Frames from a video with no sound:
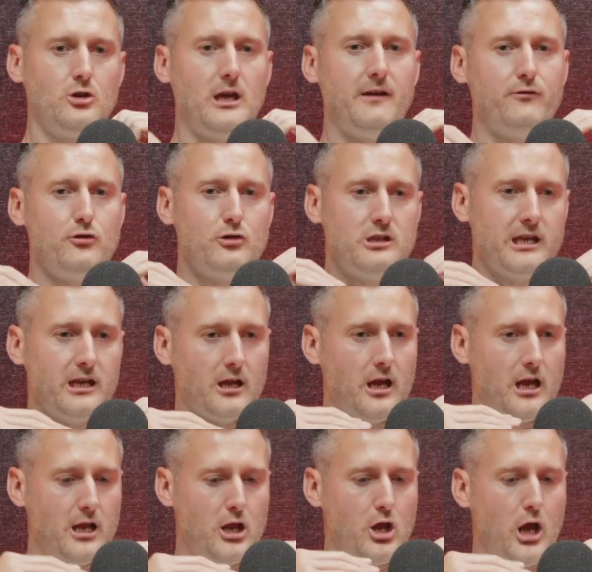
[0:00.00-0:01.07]
if you take
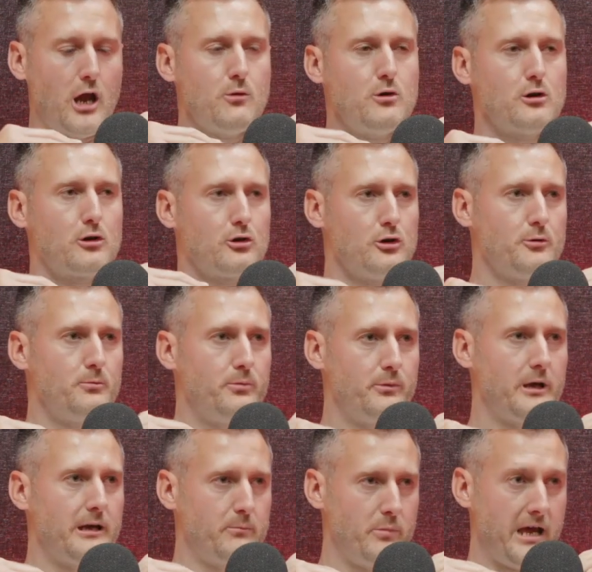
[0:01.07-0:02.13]
our group
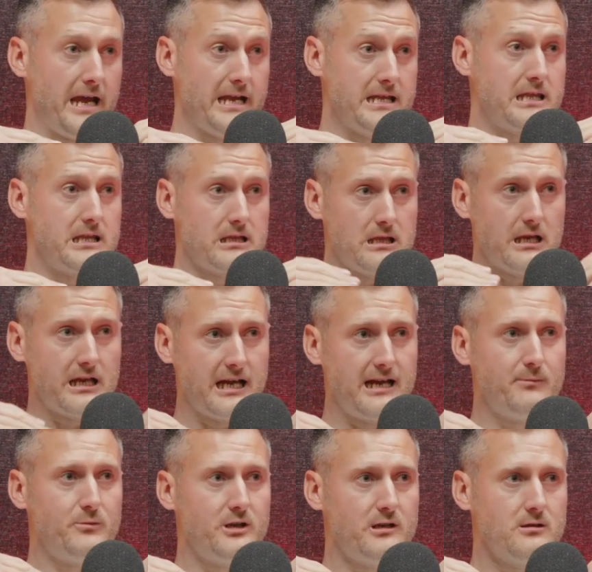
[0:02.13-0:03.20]
behind the
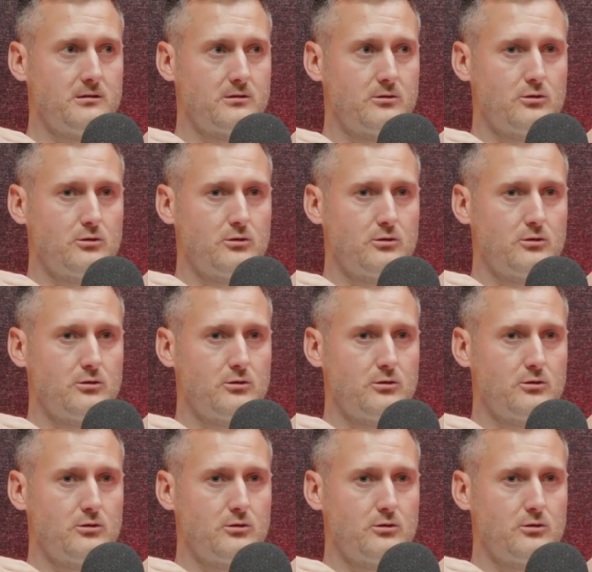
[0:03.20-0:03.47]
camera,